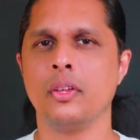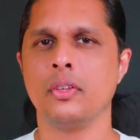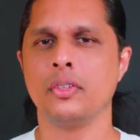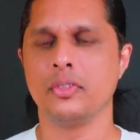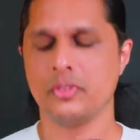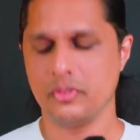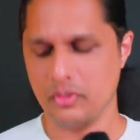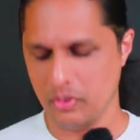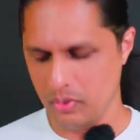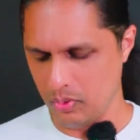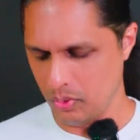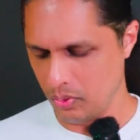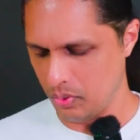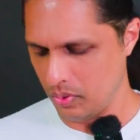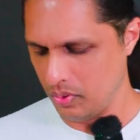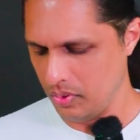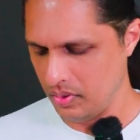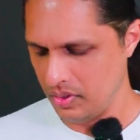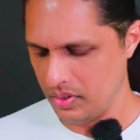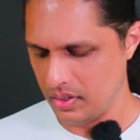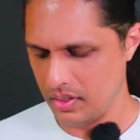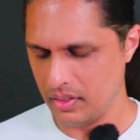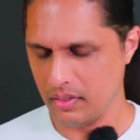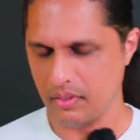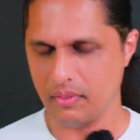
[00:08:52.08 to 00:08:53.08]
So
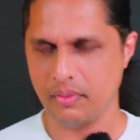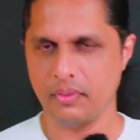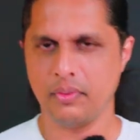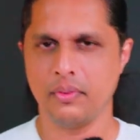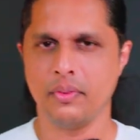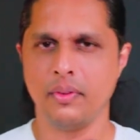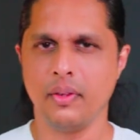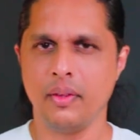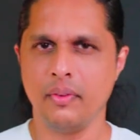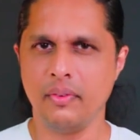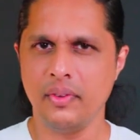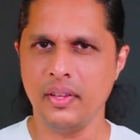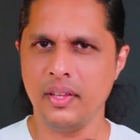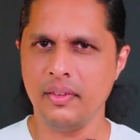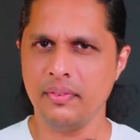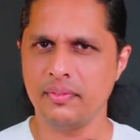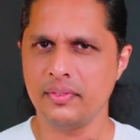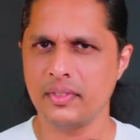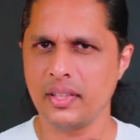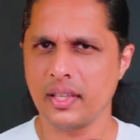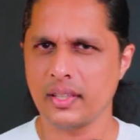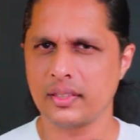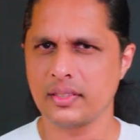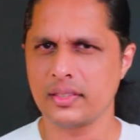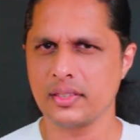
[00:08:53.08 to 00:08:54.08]
the
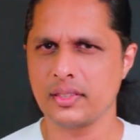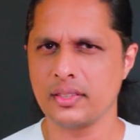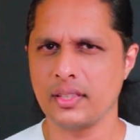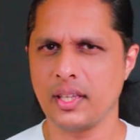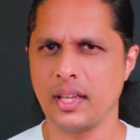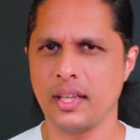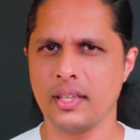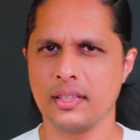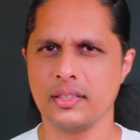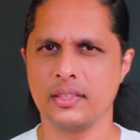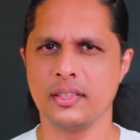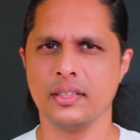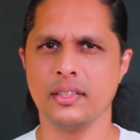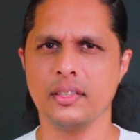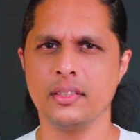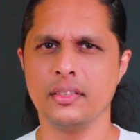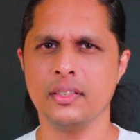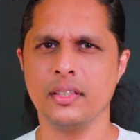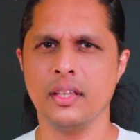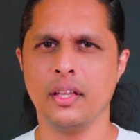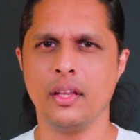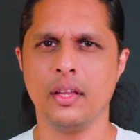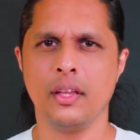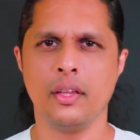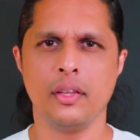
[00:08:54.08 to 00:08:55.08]
fifth exercise
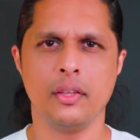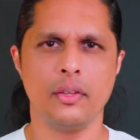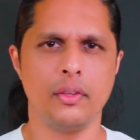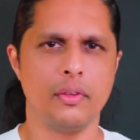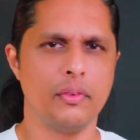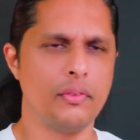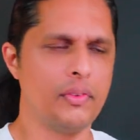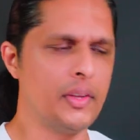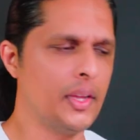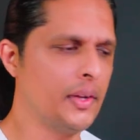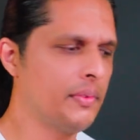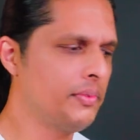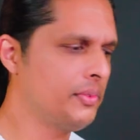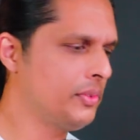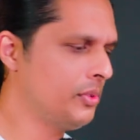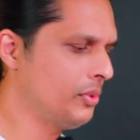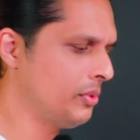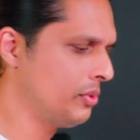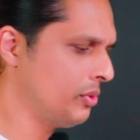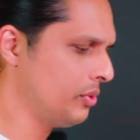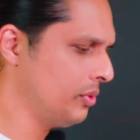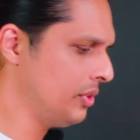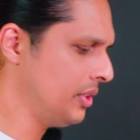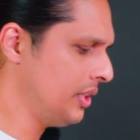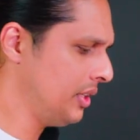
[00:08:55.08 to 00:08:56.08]
is you will have to
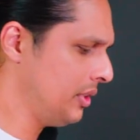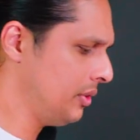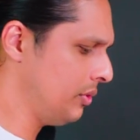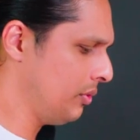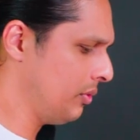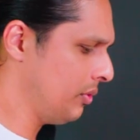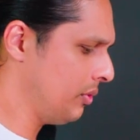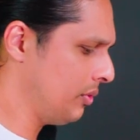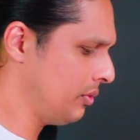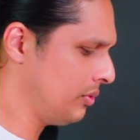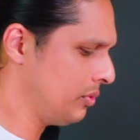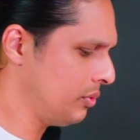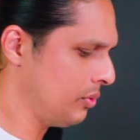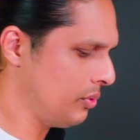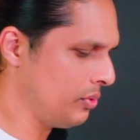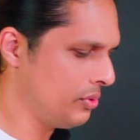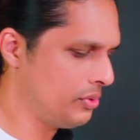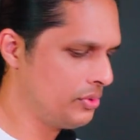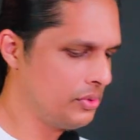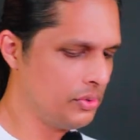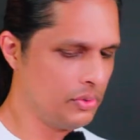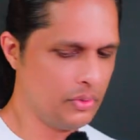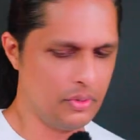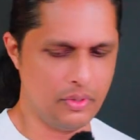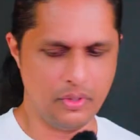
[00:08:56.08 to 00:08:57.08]
rotate your
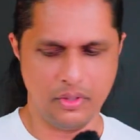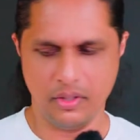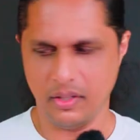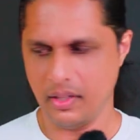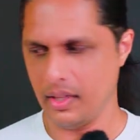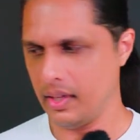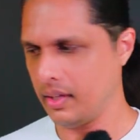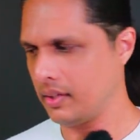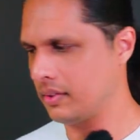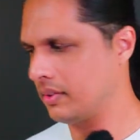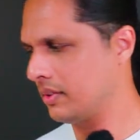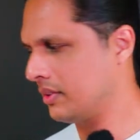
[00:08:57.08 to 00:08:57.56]
torso like